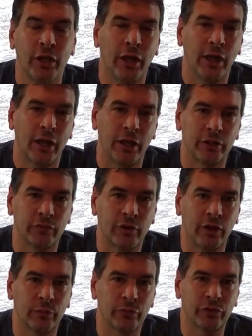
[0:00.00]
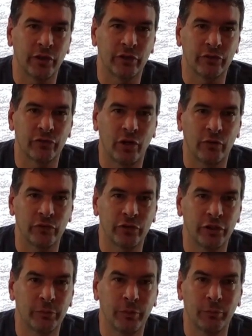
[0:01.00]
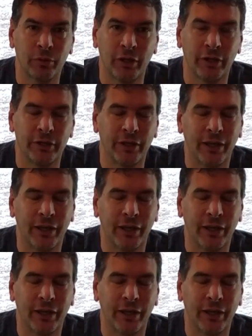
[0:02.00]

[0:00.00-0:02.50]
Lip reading: and the right was kind of soft and needed to be bled.